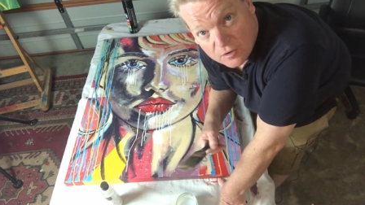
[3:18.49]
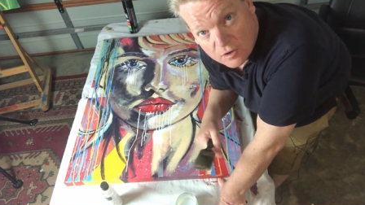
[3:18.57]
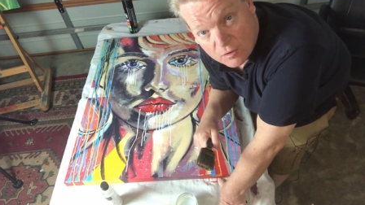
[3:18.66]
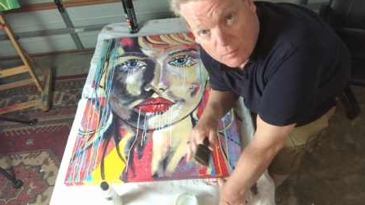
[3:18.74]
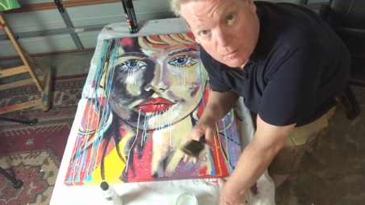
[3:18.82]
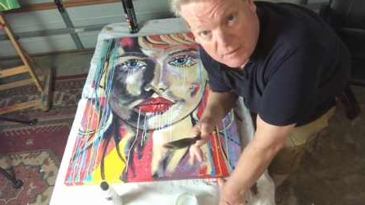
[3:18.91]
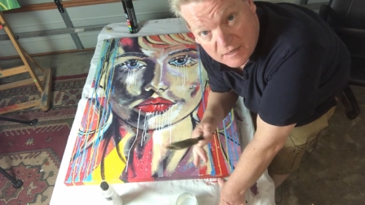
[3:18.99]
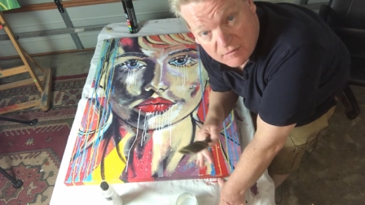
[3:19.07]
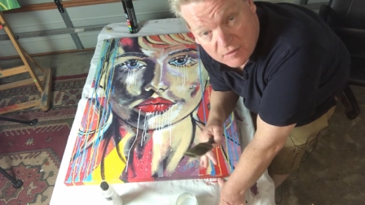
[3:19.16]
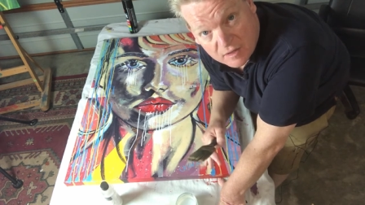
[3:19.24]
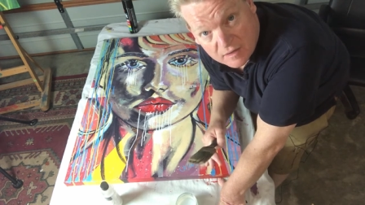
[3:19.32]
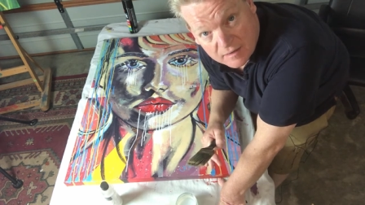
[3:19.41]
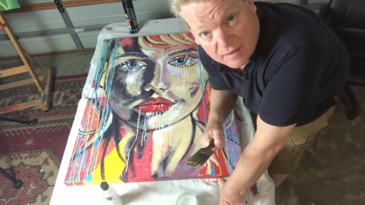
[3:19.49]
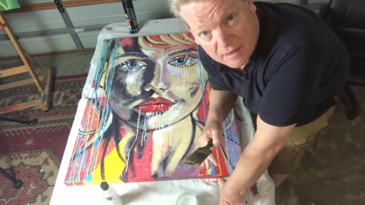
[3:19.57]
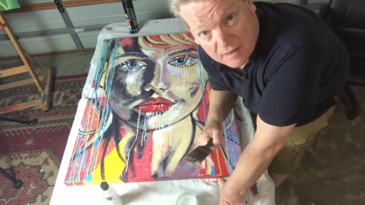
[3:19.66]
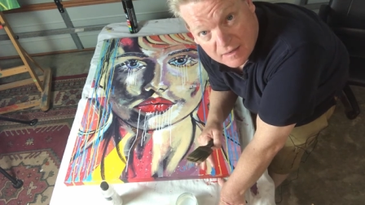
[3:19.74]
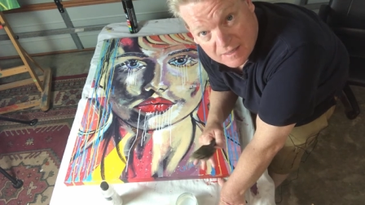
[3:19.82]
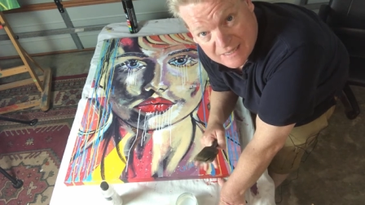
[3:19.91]
I'll probably give it a,
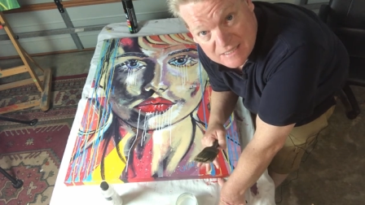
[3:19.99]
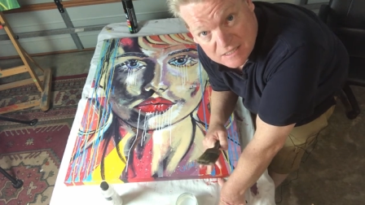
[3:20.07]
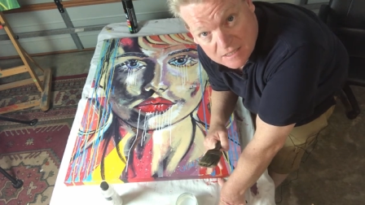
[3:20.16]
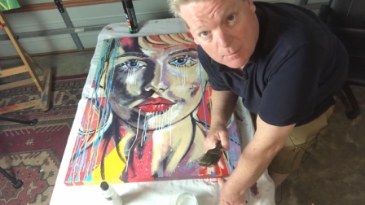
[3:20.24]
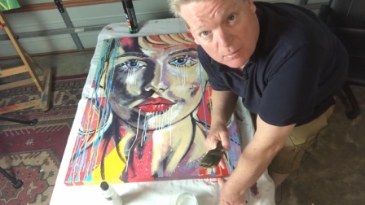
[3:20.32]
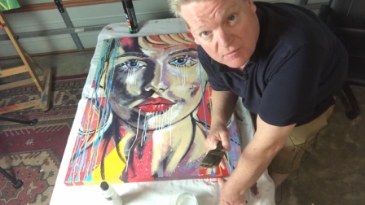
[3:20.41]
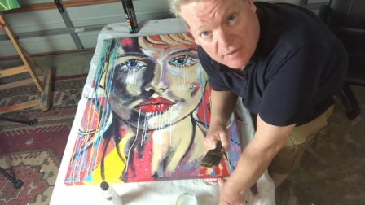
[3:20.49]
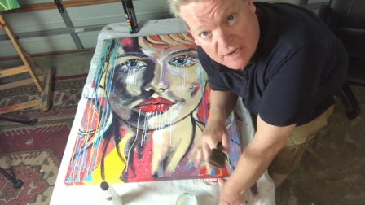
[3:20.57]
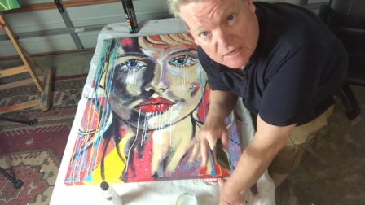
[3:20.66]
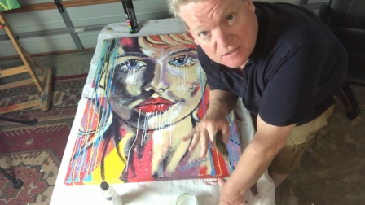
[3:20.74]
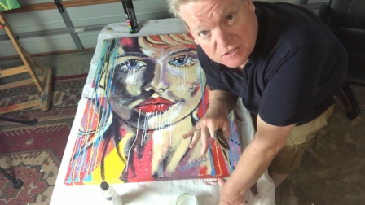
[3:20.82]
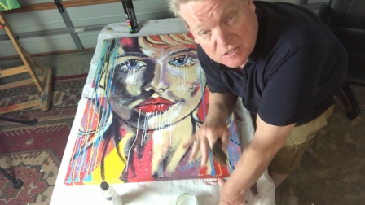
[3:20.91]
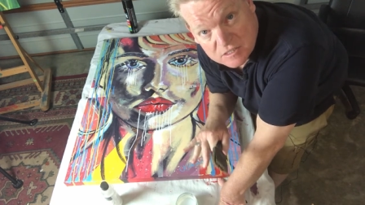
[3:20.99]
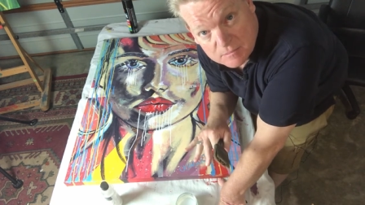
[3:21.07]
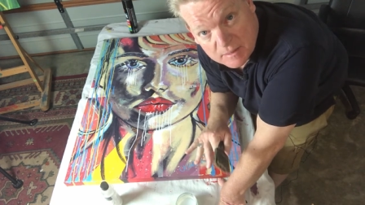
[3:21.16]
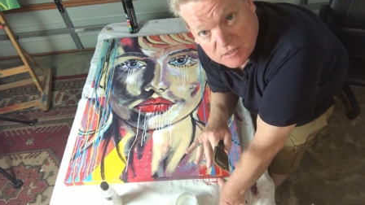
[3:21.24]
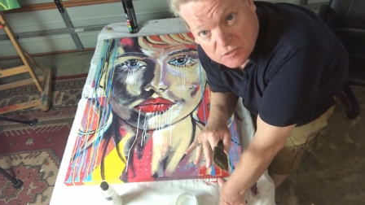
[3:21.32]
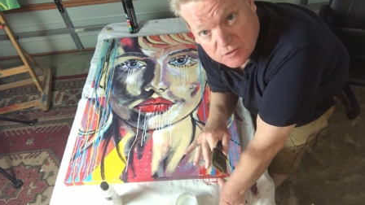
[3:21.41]
uh, at least a couple of hours just to
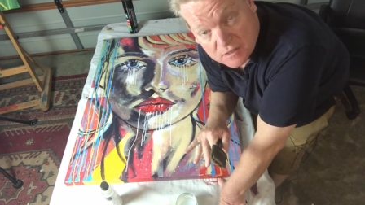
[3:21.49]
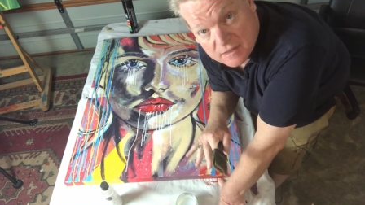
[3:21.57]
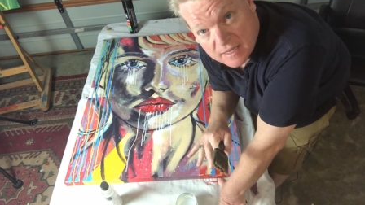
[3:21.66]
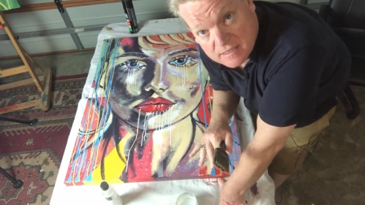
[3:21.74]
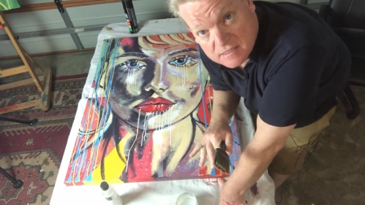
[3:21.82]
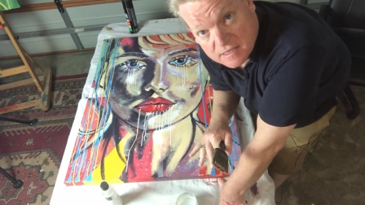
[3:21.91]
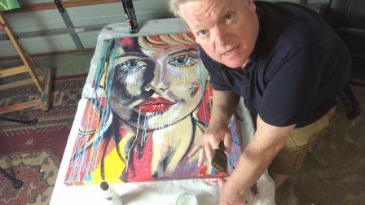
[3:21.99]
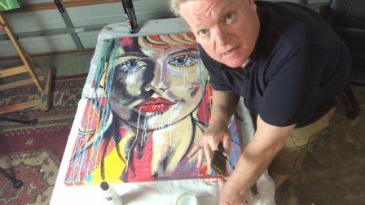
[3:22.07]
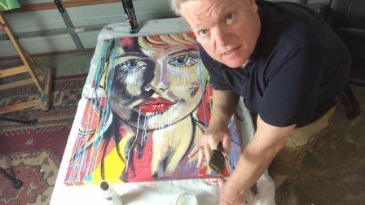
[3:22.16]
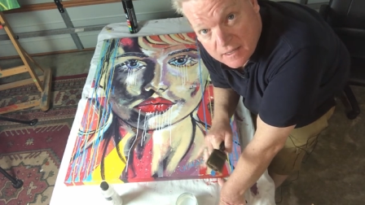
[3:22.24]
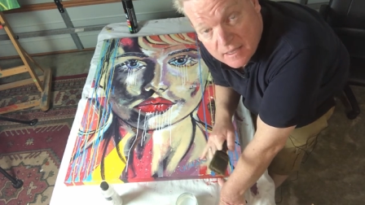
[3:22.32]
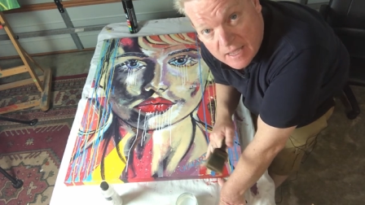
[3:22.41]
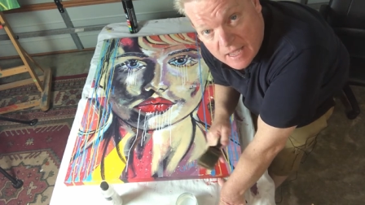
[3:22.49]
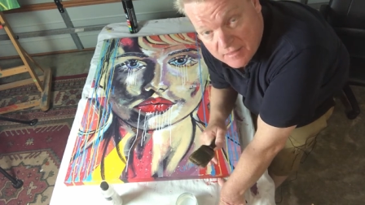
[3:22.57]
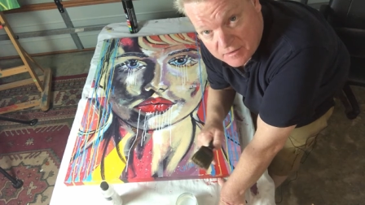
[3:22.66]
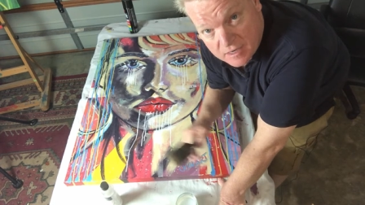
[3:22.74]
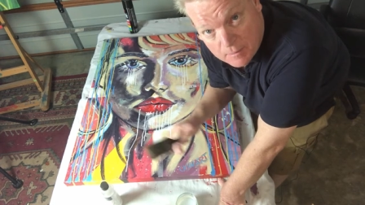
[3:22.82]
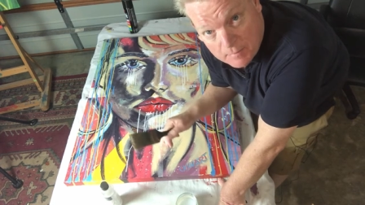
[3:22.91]
make sure that that's set and then
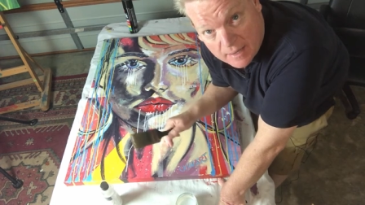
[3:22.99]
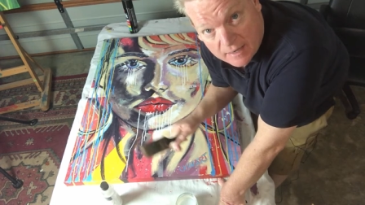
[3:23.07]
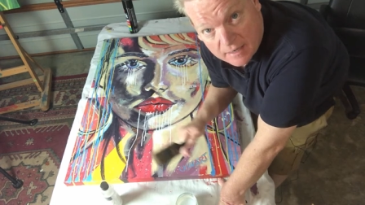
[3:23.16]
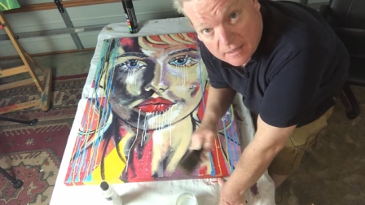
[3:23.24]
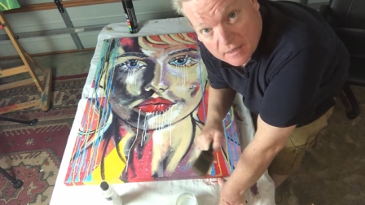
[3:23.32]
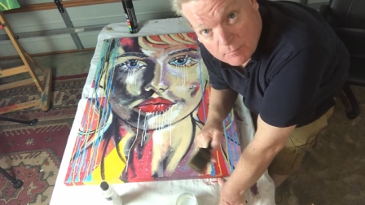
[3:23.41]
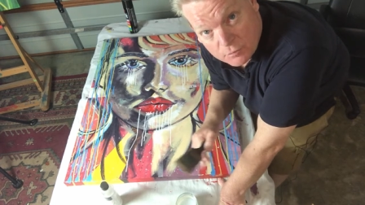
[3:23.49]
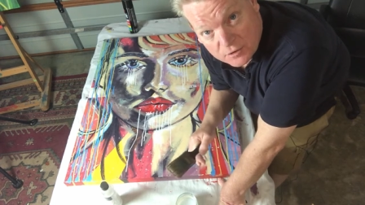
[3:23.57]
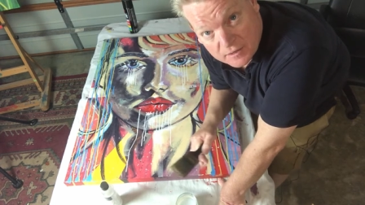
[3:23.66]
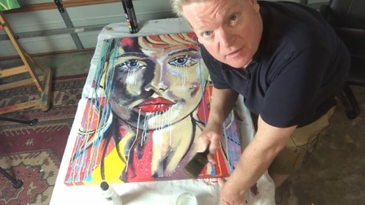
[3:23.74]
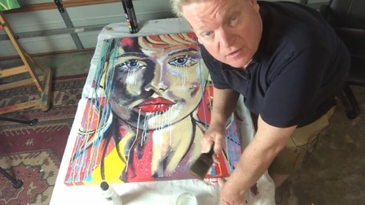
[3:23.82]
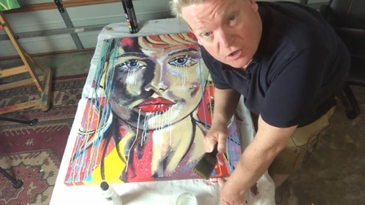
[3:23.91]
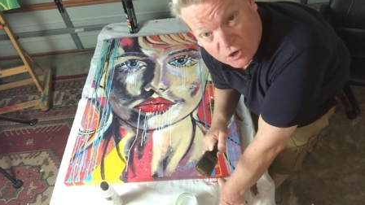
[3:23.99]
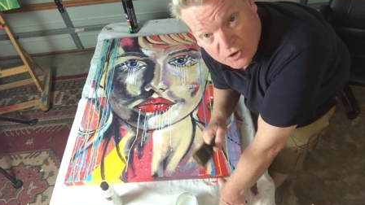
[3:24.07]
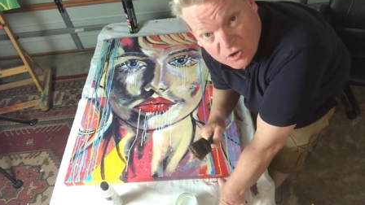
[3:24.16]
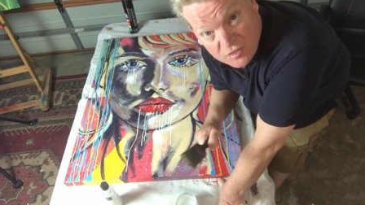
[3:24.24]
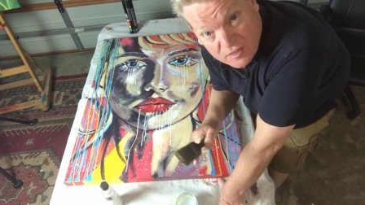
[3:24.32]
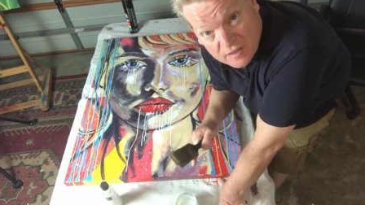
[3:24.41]
come back in and put another coat. And
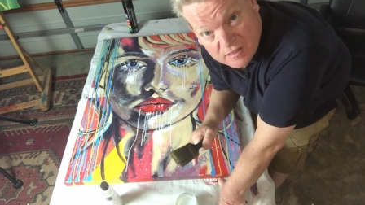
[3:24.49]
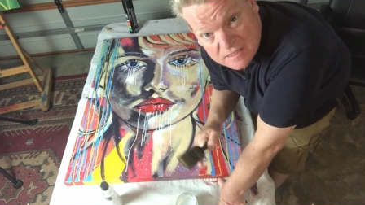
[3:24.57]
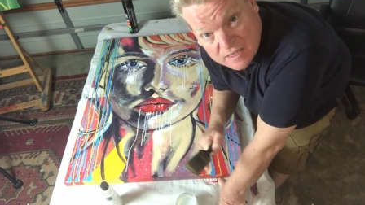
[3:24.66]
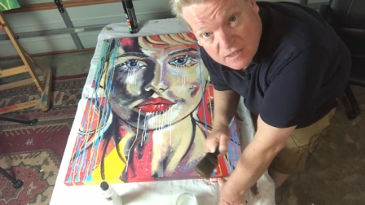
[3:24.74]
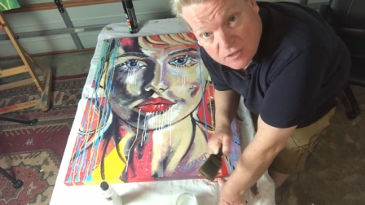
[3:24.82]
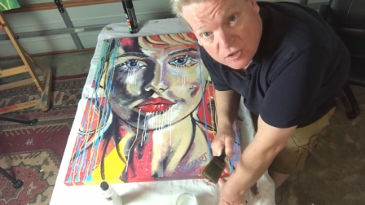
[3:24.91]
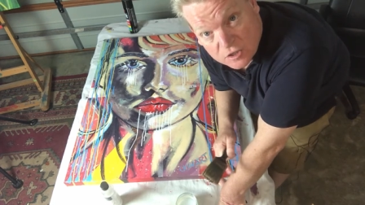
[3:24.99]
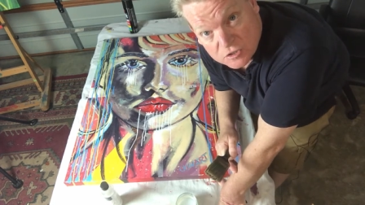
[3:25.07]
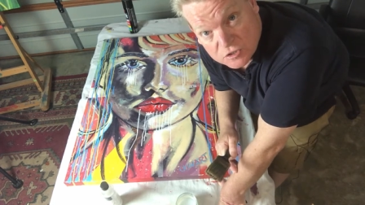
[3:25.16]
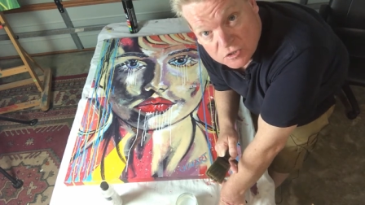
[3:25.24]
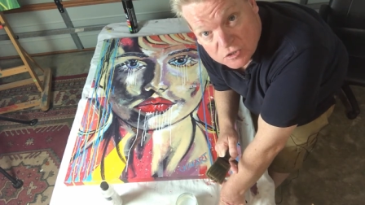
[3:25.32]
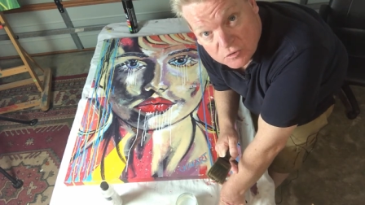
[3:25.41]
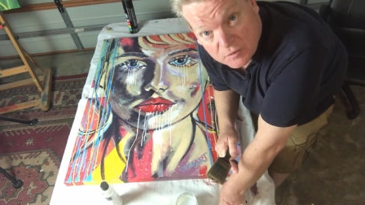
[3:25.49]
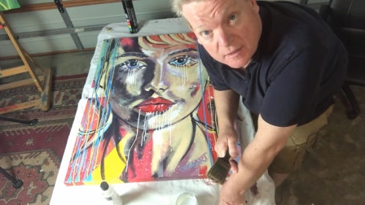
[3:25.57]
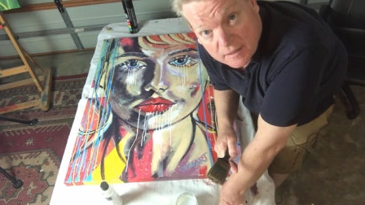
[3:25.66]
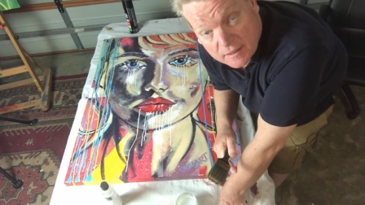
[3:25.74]
I think the second coat should do it.